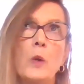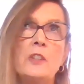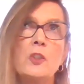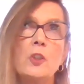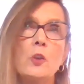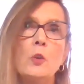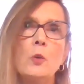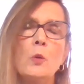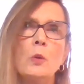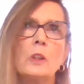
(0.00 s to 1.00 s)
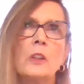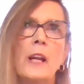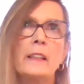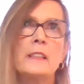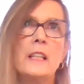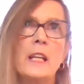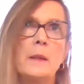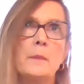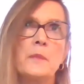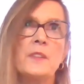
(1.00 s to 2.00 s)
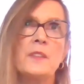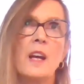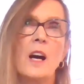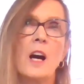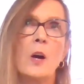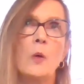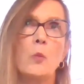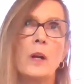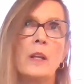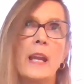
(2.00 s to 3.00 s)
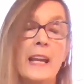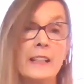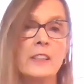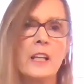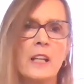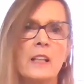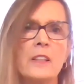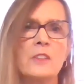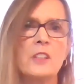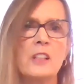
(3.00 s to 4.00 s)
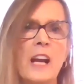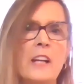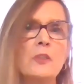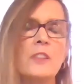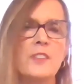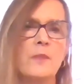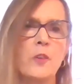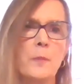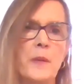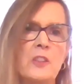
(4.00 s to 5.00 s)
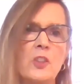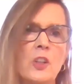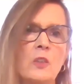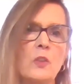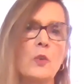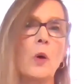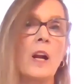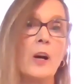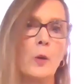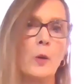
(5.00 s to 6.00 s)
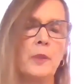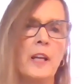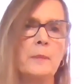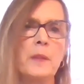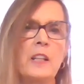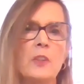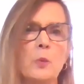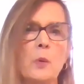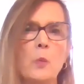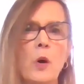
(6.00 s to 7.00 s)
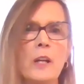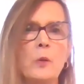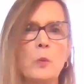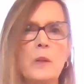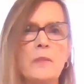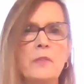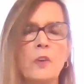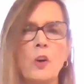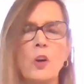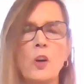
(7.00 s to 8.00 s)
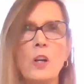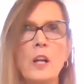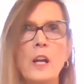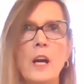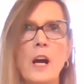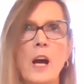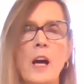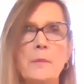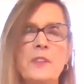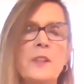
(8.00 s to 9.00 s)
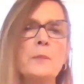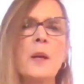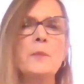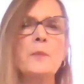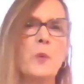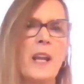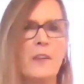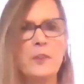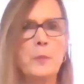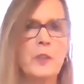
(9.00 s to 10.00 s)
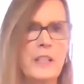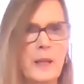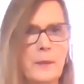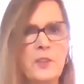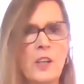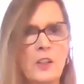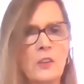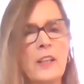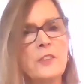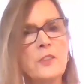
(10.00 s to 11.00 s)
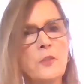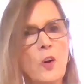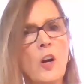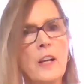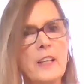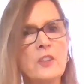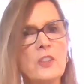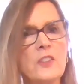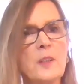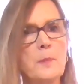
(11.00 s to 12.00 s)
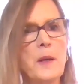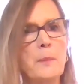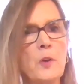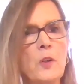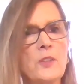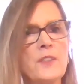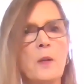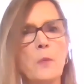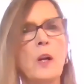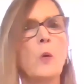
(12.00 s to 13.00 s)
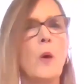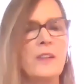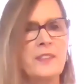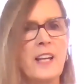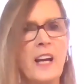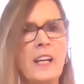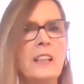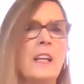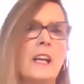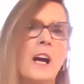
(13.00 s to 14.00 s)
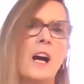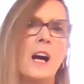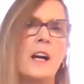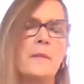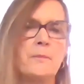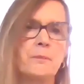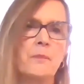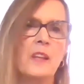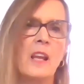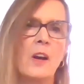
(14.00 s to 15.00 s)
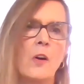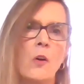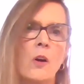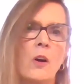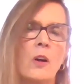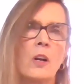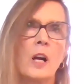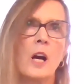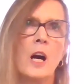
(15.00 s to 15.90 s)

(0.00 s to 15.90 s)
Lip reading: do collect names and address information through our helpline, because we want to refer. Sometimes we have to put names on a list for our agency members. They request that, or